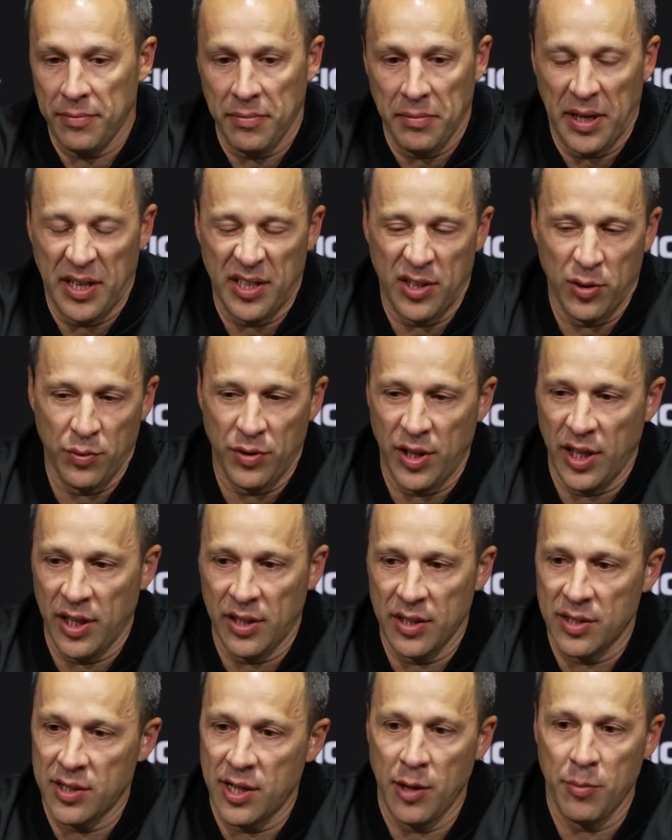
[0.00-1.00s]
I don't think
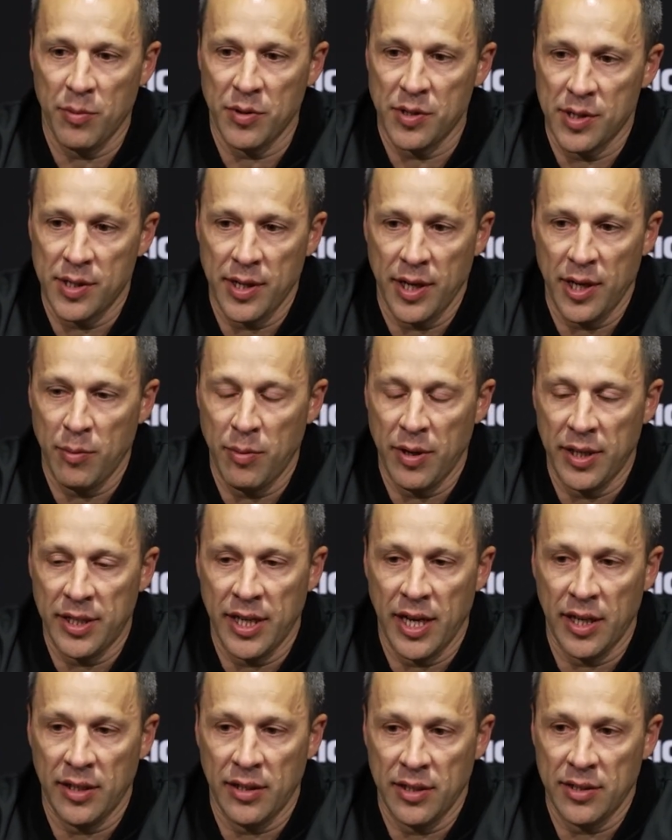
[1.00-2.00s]
this game was decided by
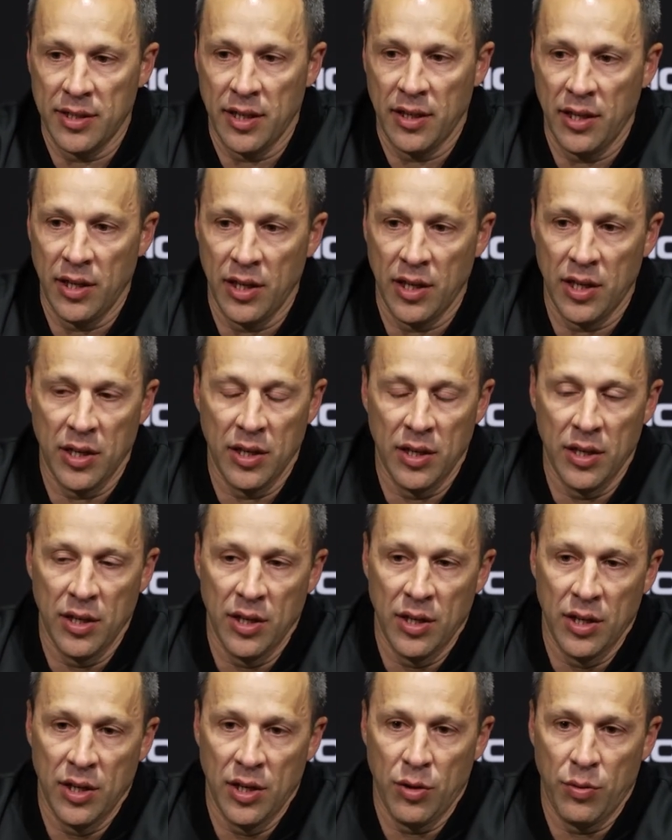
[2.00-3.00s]
tactics. I think
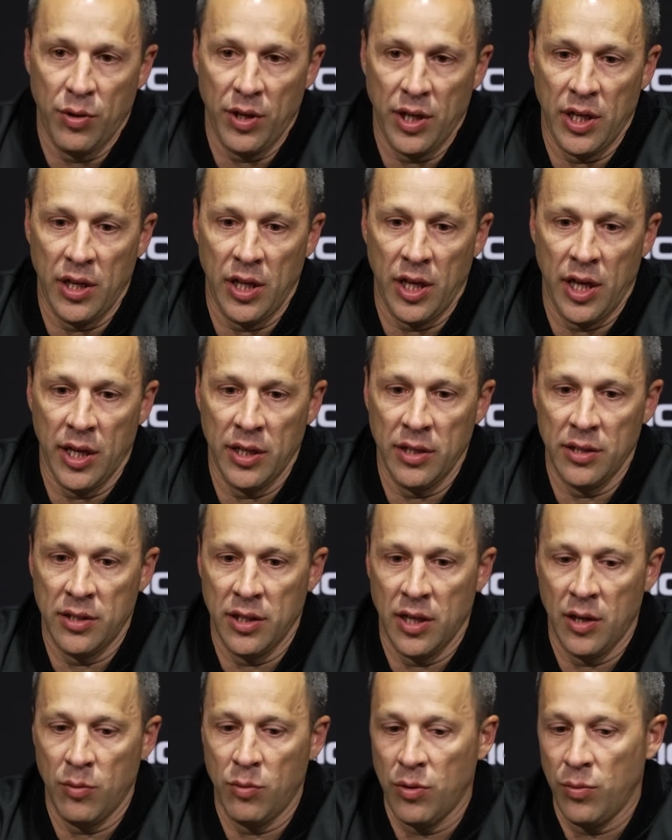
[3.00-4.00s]
really in the end,
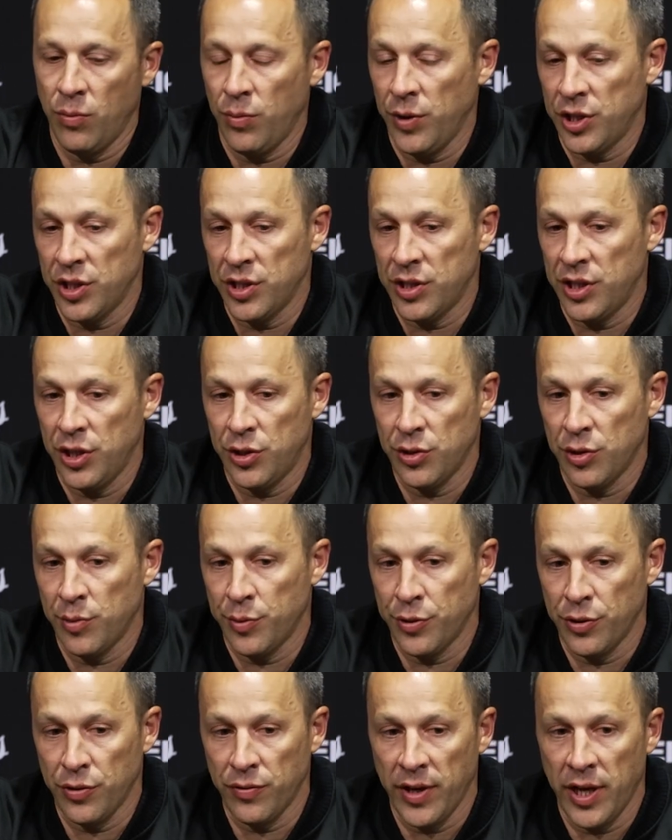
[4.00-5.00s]
what we just need to
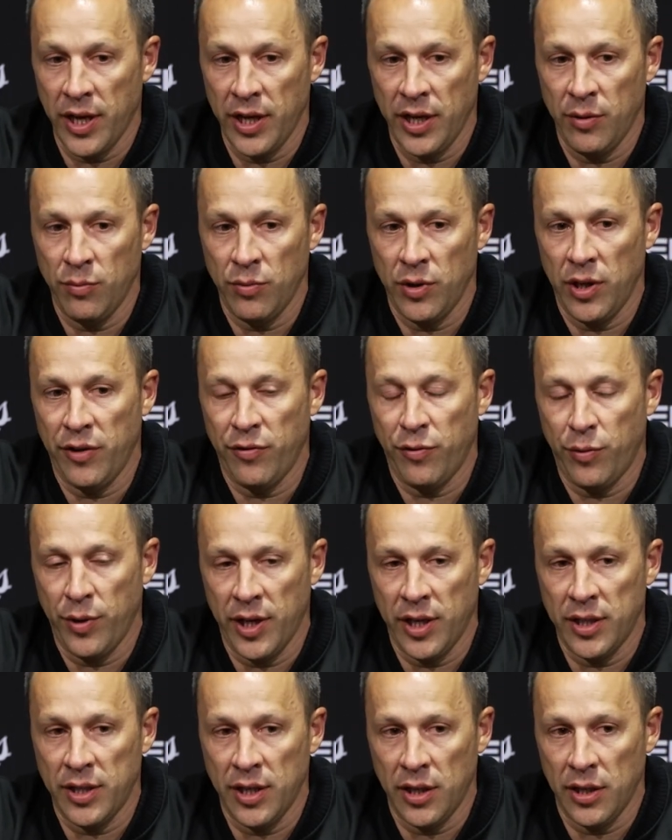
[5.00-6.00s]
improve on, and if we
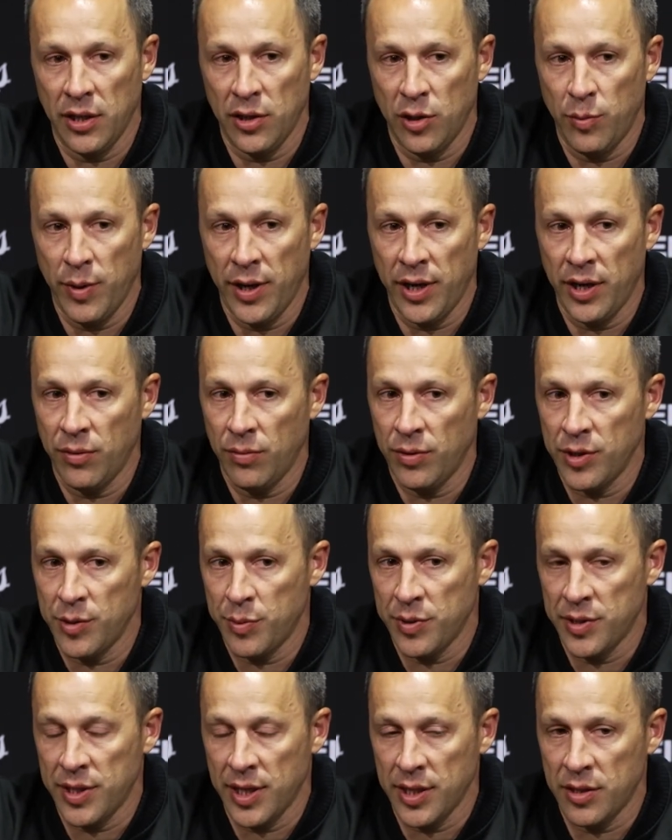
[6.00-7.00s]
had done a little better, was
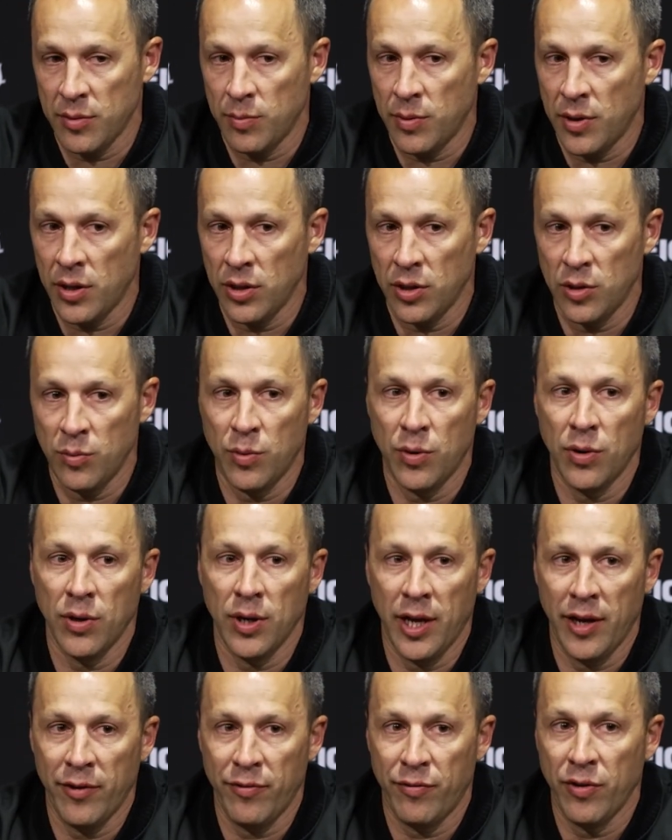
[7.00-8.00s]
possess the ball a little more,
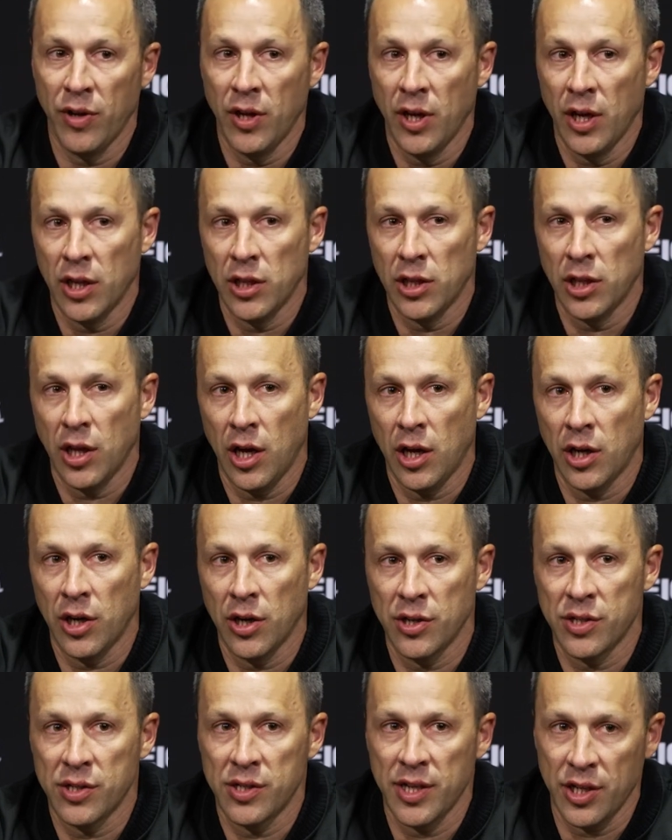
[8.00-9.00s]
have
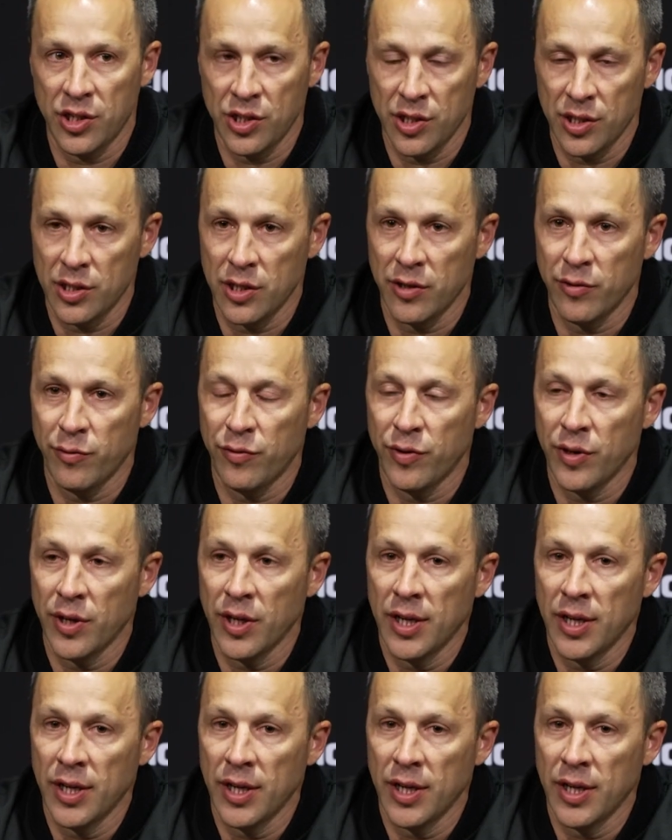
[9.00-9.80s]
longer sessions of